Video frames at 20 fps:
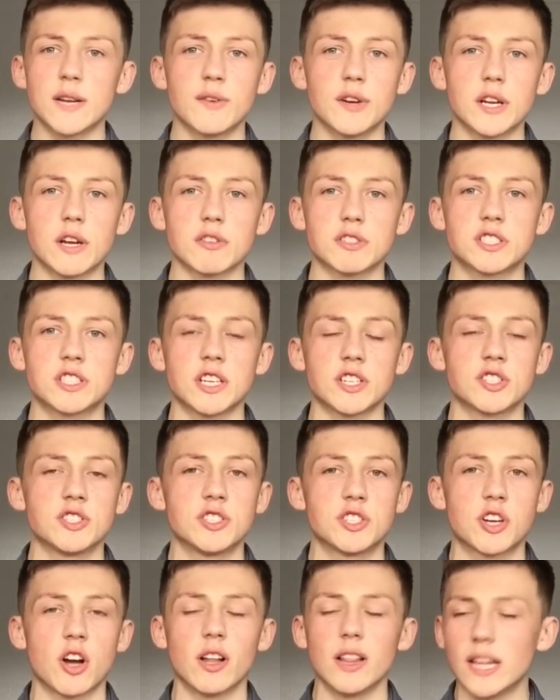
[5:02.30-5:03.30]
Any video
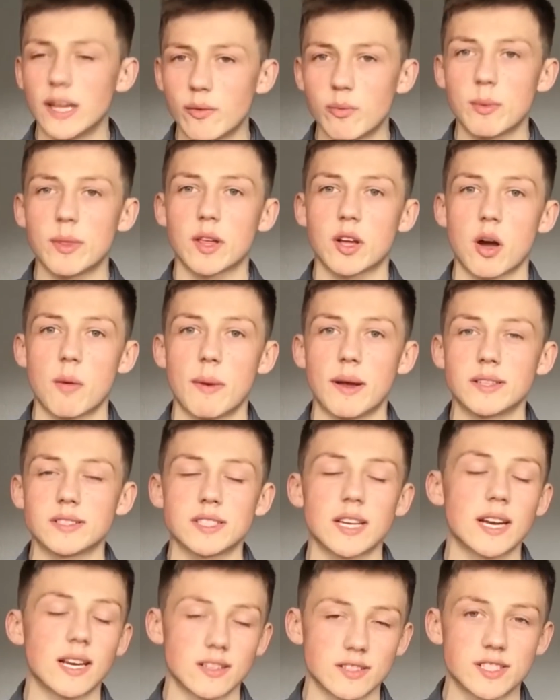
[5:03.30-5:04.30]
suggestions you got, leave them in the comments,
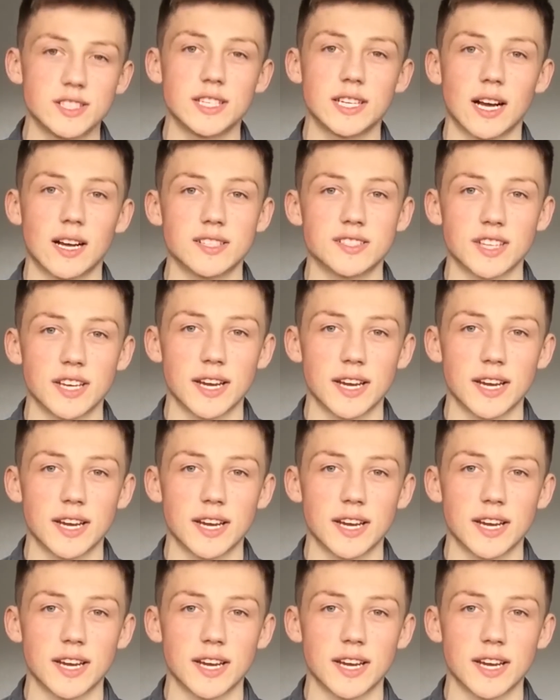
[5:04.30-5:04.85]
and I'll see you guys